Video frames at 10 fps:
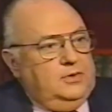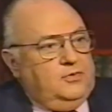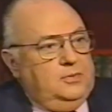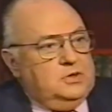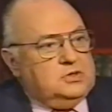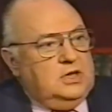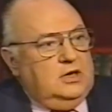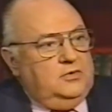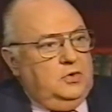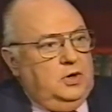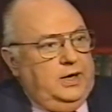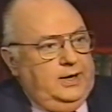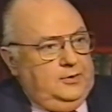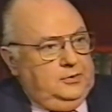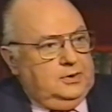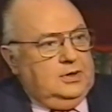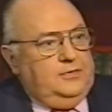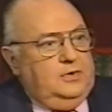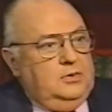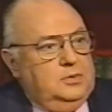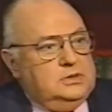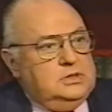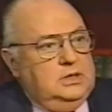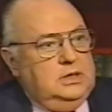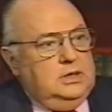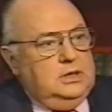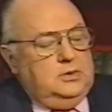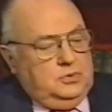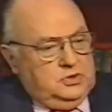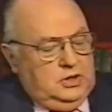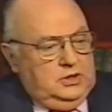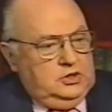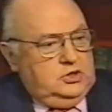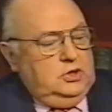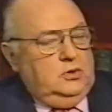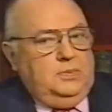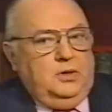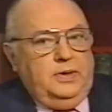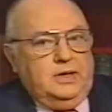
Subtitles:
from the state of Ohio? The governor was on this show about a week